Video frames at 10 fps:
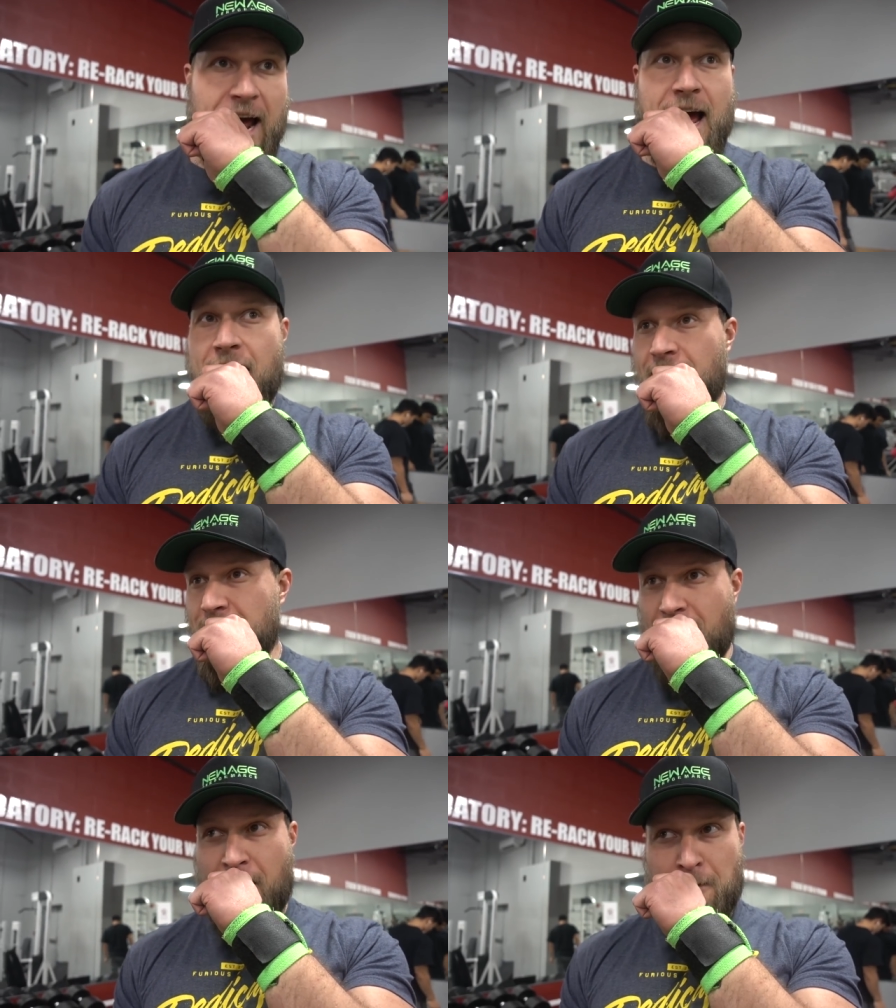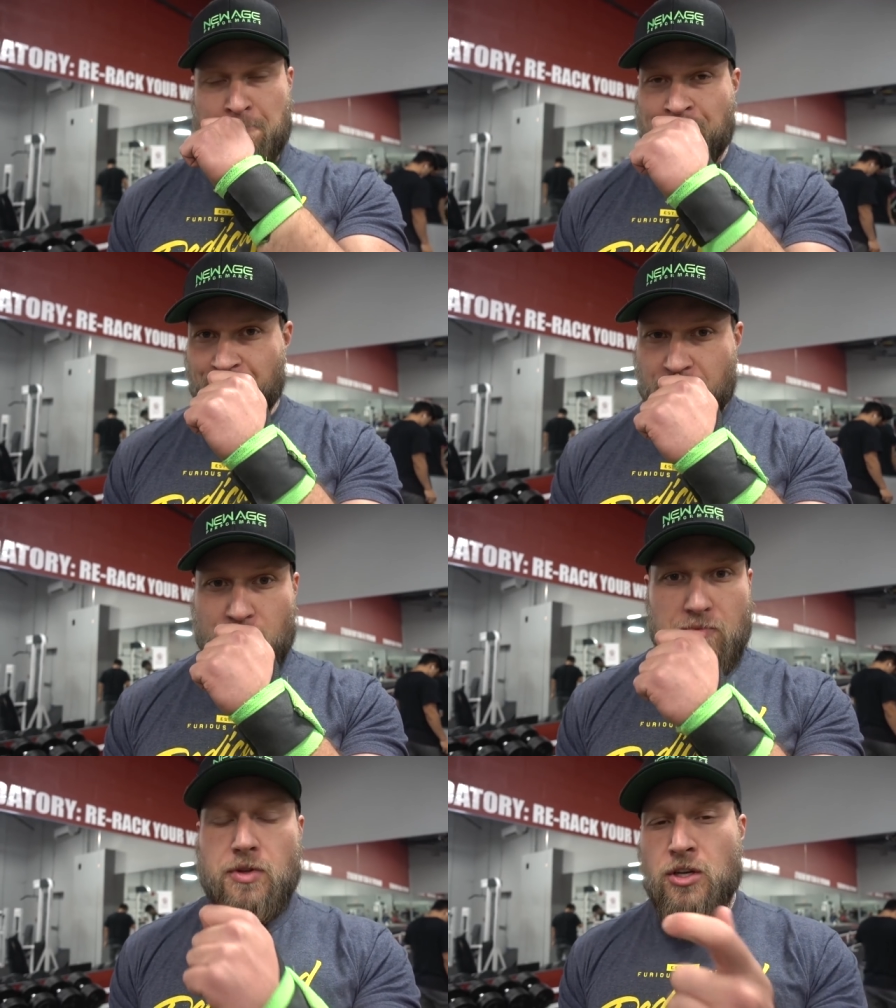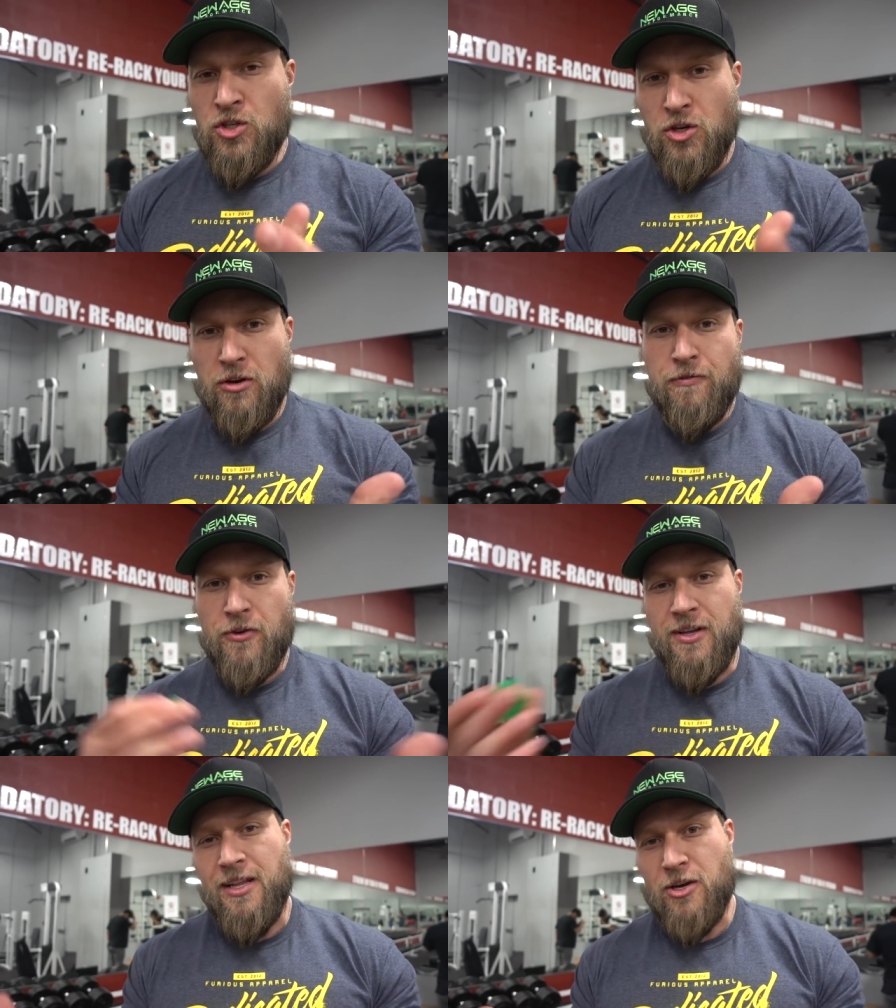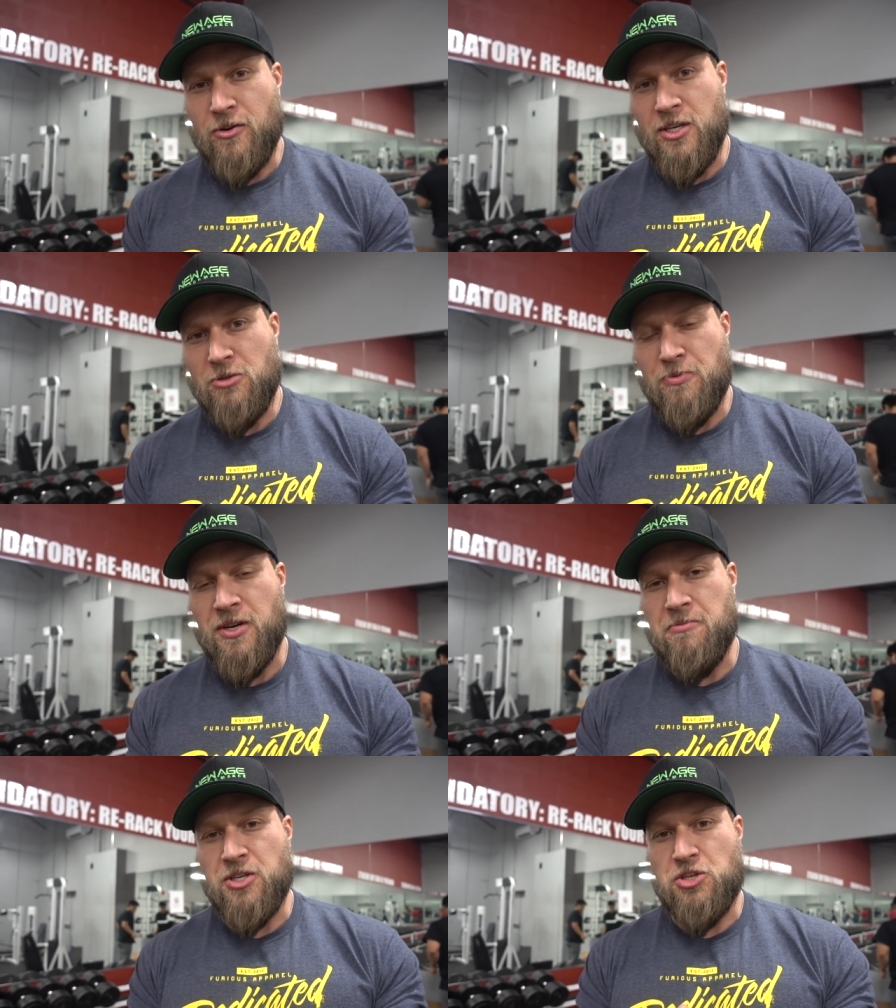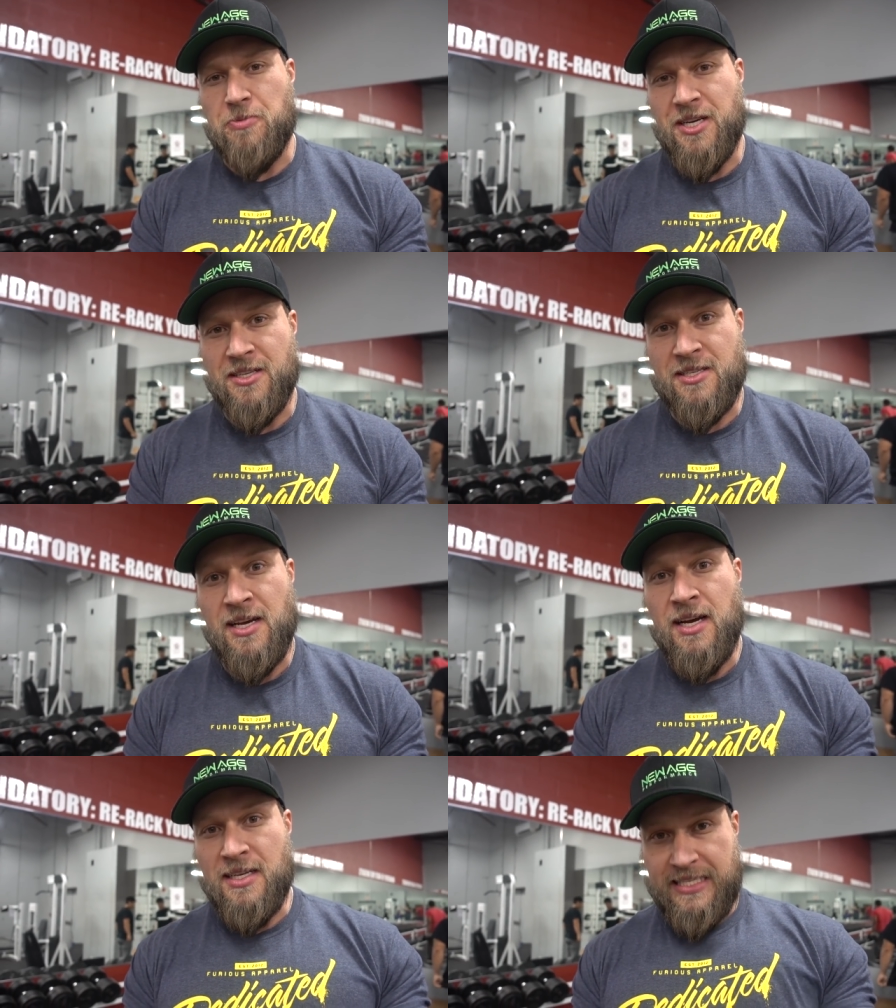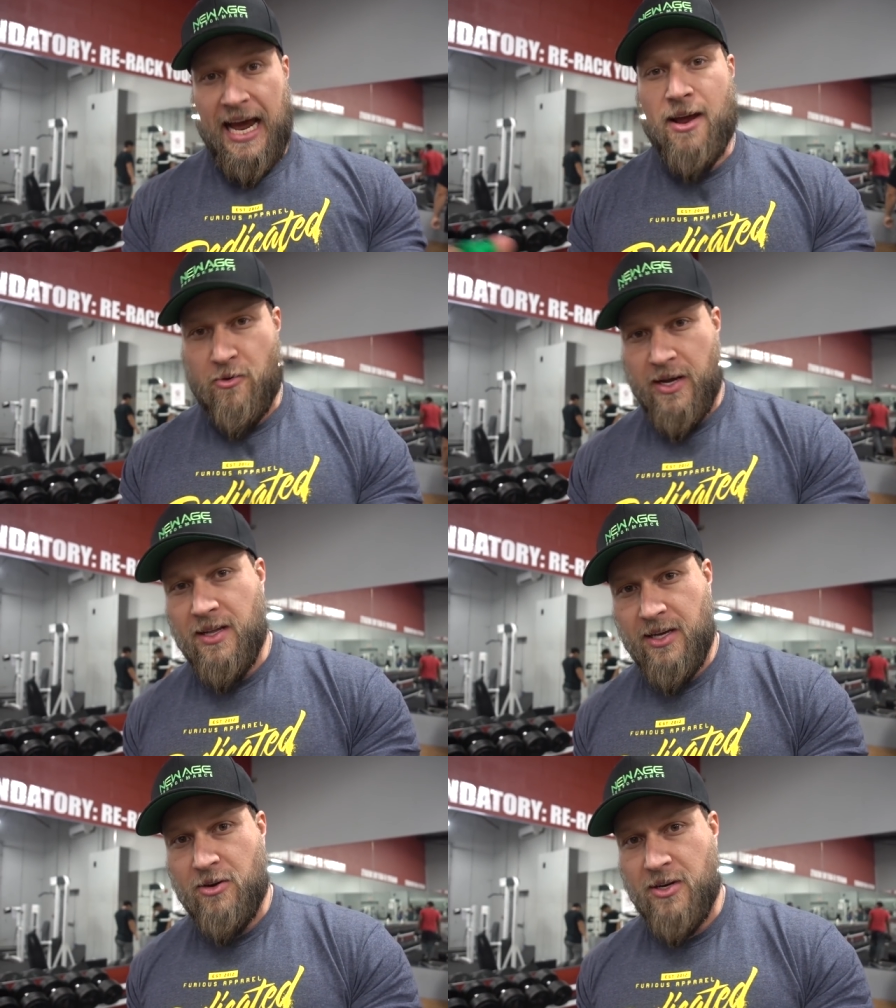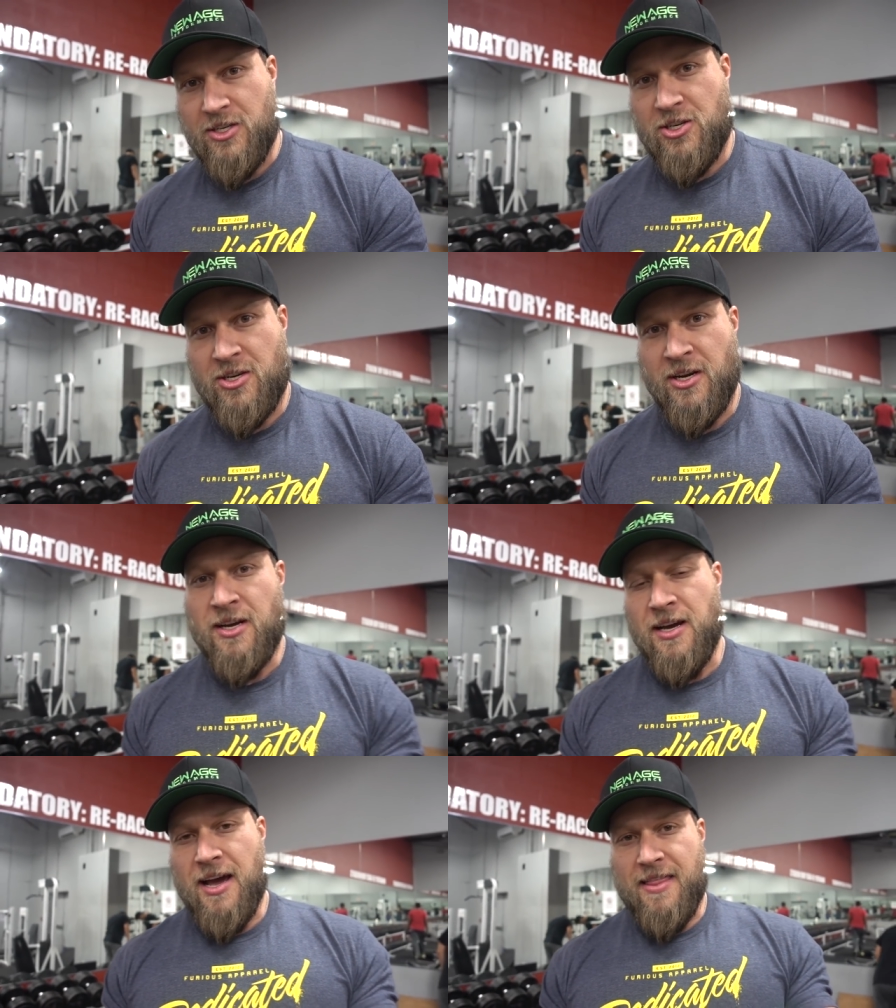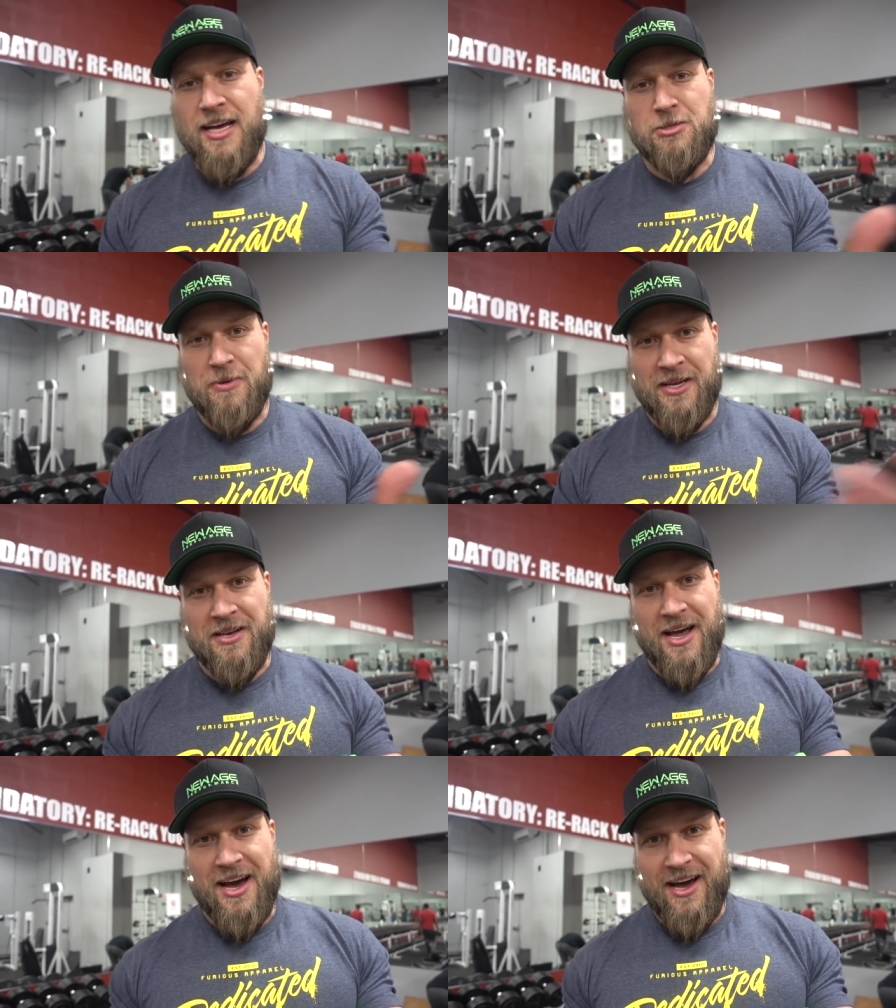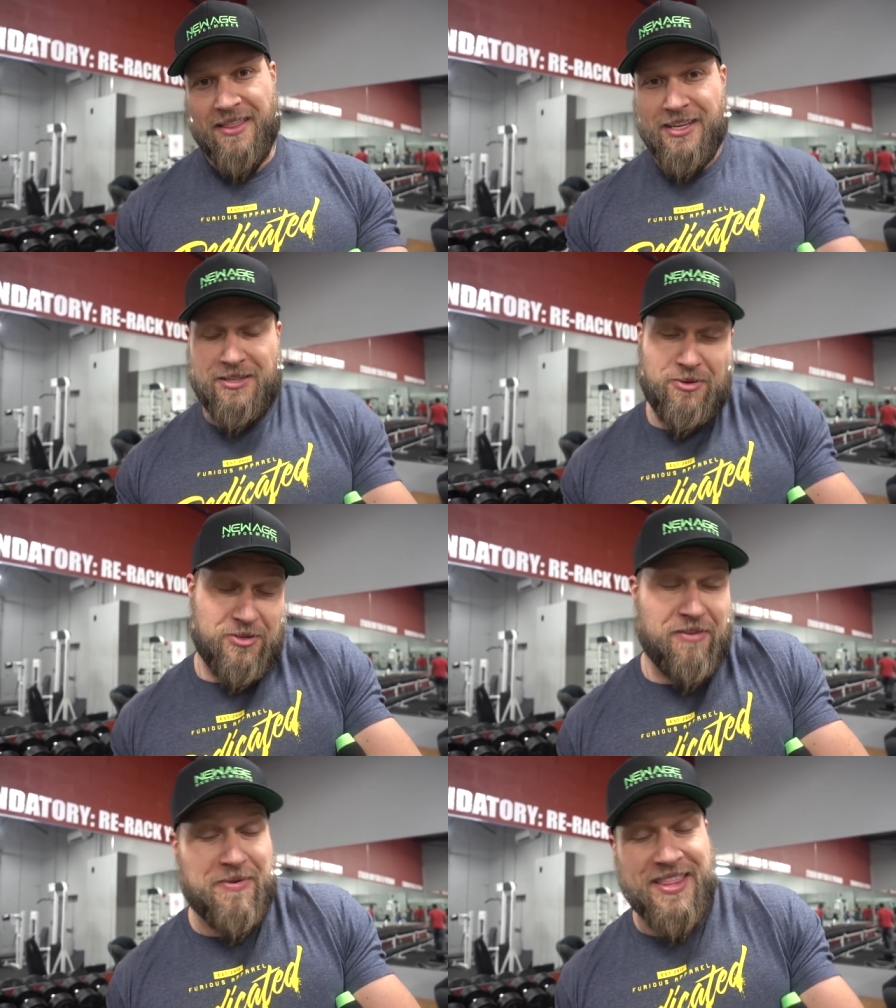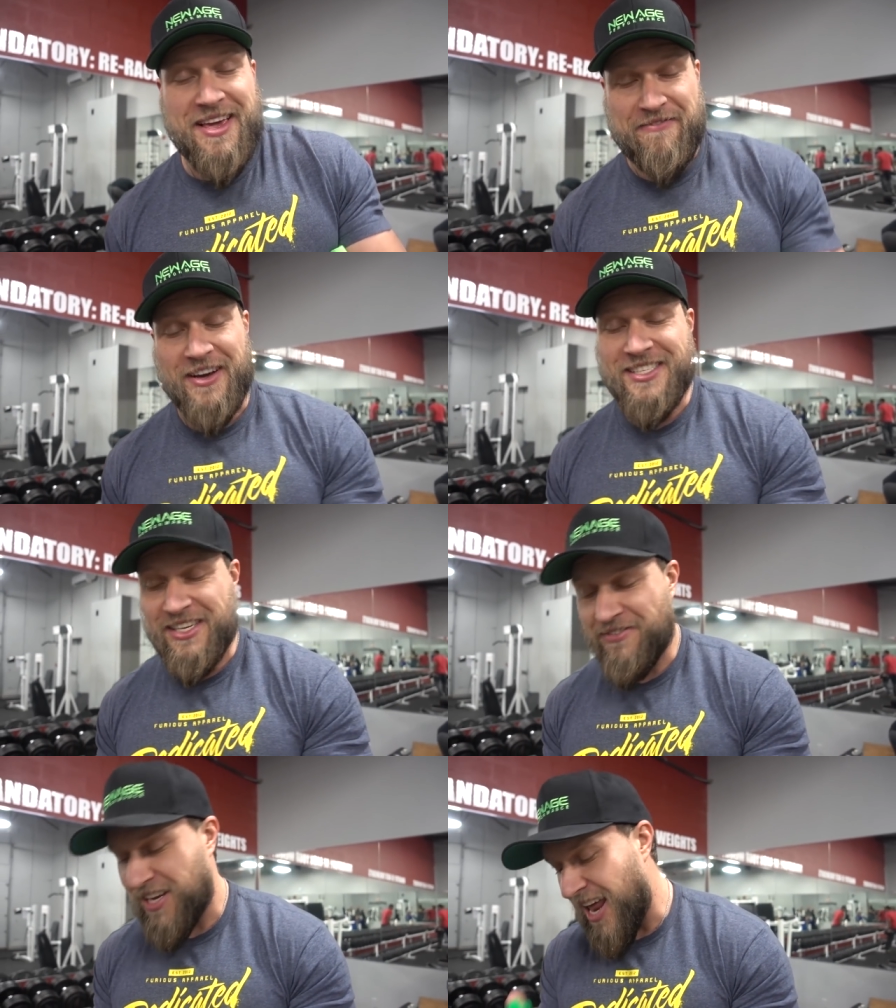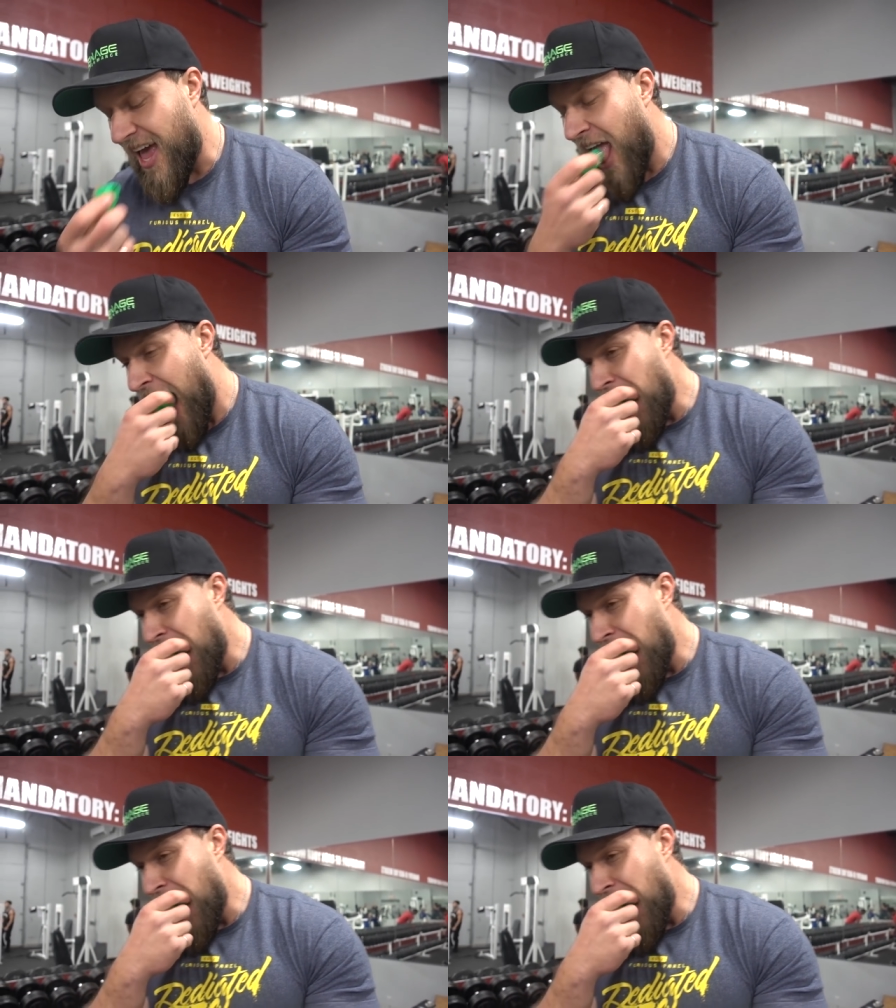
and um, sugar-free licorice pretty much means diarrhea licorice, and that's been uh, that. Those have been the events of today.